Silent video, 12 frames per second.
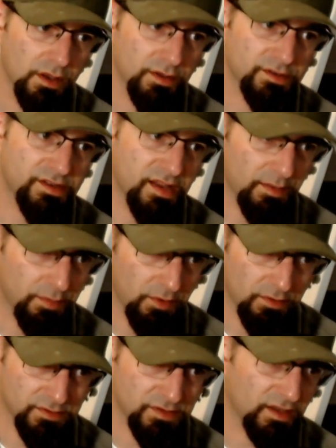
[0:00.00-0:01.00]

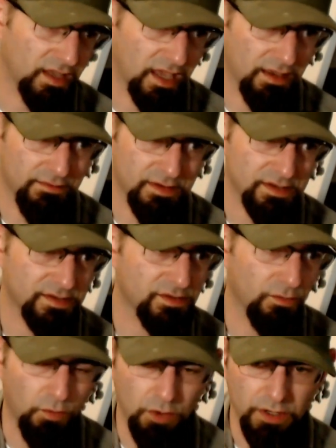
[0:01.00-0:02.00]
staples, the canvas,
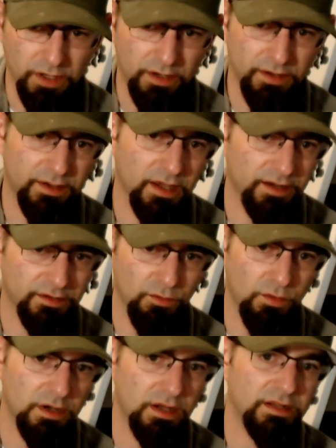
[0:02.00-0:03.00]
wood, cutting the
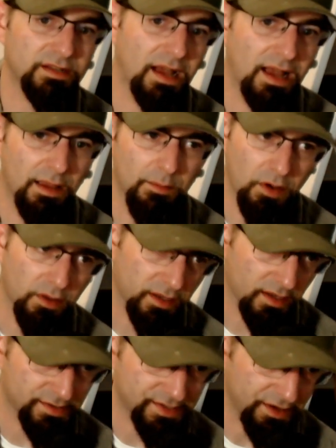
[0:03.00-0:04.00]
wood, time, all that
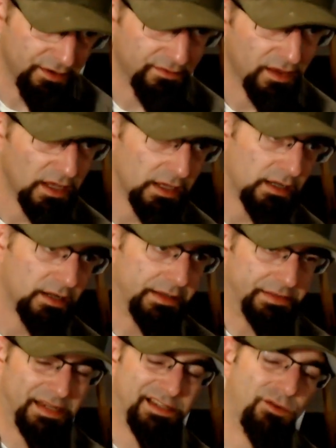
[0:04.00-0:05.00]
kind of stuff.
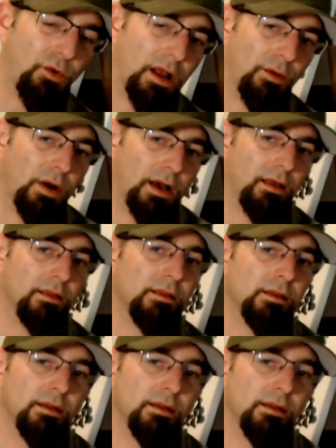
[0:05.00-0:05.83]
It takes quite a while.